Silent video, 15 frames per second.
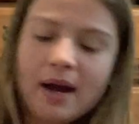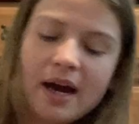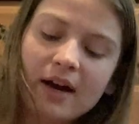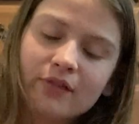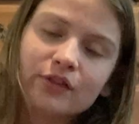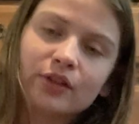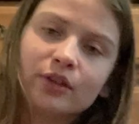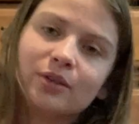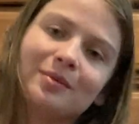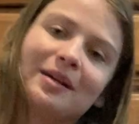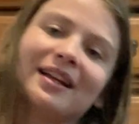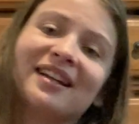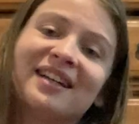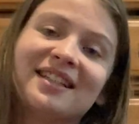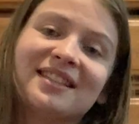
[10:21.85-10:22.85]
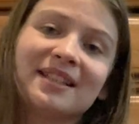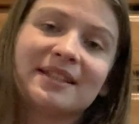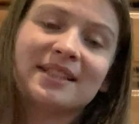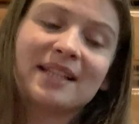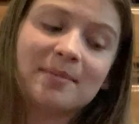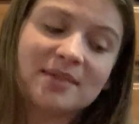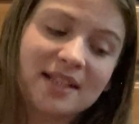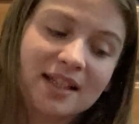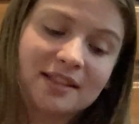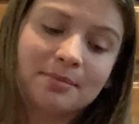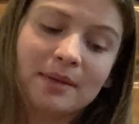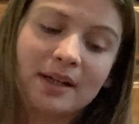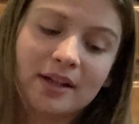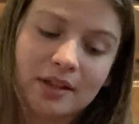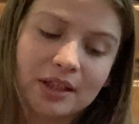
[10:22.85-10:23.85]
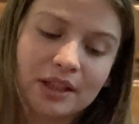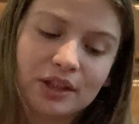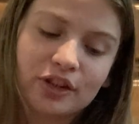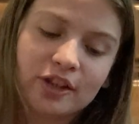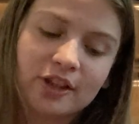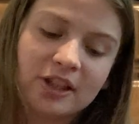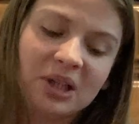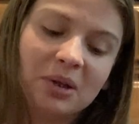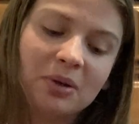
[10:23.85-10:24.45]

after recognizing same-sex marriage?